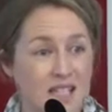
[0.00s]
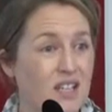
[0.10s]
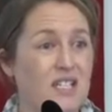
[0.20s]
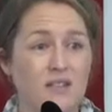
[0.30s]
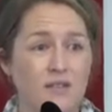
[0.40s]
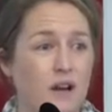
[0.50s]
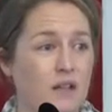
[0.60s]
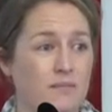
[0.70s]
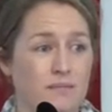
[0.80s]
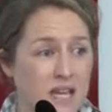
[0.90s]
Identify
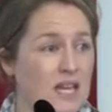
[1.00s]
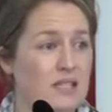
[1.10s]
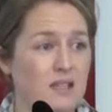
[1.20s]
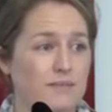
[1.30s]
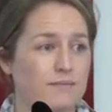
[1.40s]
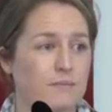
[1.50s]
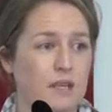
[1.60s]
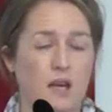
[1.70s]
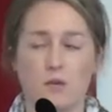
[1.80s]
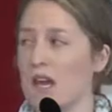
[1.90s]
them, test them.
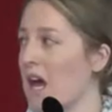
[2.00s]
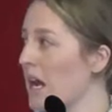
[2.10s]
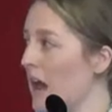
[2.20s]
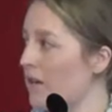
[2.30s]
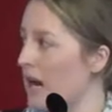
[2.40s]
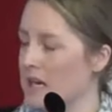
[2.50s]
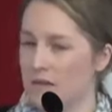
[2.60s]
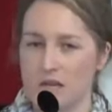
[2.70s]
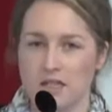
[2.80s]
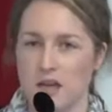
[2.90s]
Yeah, we can't have any
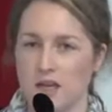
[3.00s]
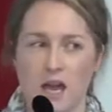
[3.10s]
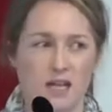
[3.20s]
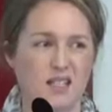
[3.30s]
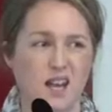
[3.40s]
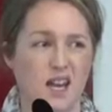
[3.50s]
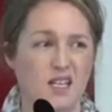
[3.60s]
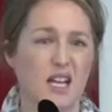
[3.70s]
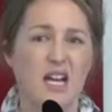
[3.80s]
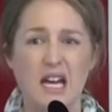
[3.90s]
of this other
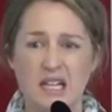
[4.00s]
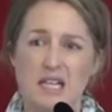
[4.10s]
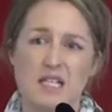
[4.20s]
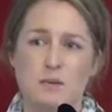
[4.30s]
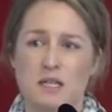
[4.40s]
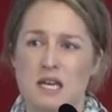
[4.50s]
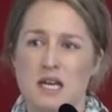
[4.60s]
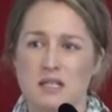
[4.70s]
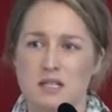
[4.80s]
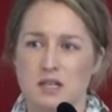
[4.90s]
cascade unless we're
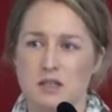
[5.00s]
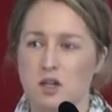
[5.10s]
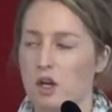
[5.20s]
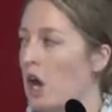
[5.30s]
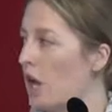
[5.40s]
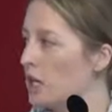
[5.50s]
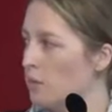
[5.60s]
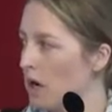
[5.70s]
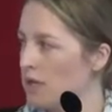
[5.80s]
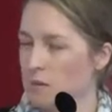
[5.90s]
testing. So you
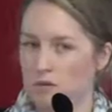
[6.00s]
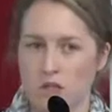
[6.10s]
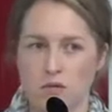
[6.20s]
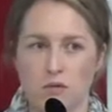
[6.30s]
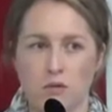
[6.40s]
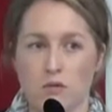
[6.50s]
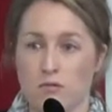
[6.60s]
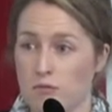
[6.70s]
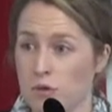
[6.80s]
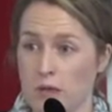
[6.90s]
might as well just
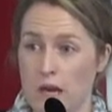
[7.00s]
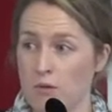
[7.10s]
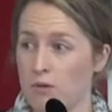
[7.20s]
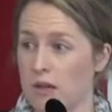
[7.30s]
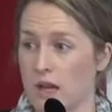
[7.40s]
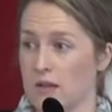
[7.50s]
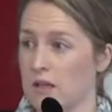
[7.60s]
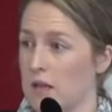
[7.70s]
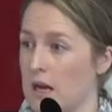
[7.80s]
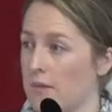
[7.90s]
rule out all the
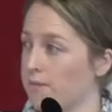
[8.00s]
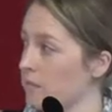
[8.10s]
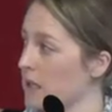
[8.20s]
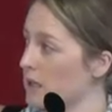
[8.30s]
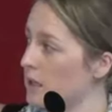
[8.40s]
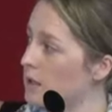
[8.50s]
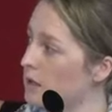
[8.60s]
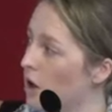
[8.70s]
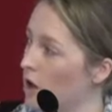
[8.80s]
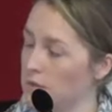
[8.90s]
other
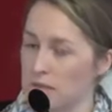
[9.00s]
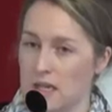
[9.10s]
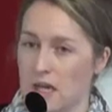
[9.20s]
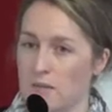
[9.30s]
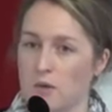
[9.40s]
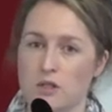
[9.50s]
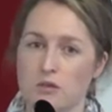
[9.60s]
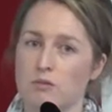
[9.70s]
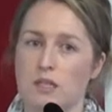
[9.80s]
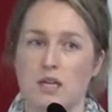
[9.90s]
columns there, because
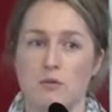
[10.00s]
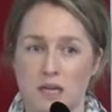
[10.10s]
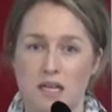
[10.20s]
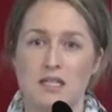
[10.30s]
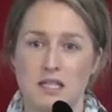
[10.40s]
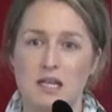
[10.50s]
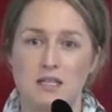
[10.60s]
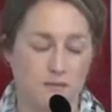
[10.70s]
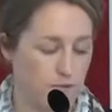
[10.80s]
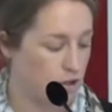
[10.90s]
we need to
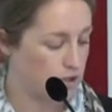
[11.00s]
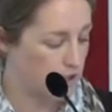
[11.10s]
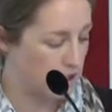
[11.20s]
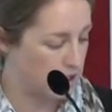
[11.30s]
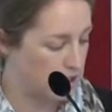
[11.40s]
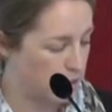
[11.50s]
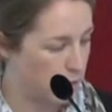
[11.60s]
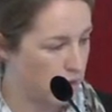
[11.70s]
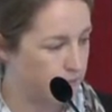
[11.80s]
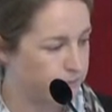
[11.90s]
test them first to get to this
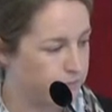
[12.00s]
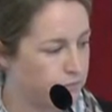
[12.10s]
point.